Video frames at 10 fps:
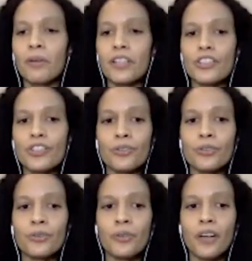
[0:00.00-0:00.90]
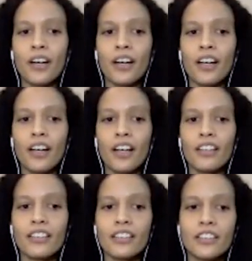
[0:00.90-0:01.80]
point too,
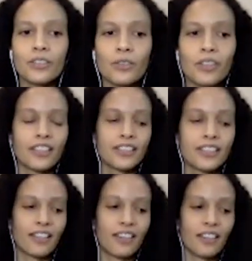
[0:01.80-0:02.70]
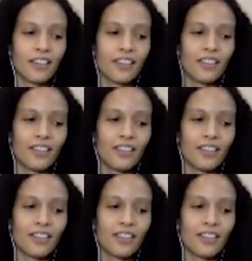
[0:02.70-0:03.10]
sort of this, the